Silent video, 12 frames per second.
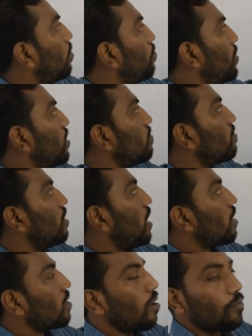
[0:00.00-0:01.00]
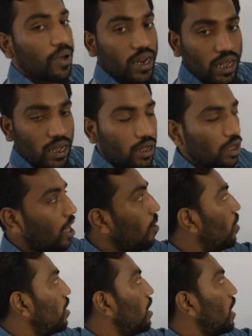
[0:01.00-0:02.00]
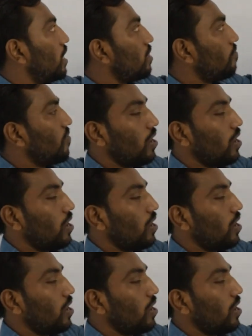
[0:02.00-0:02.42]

Means they are comparing our length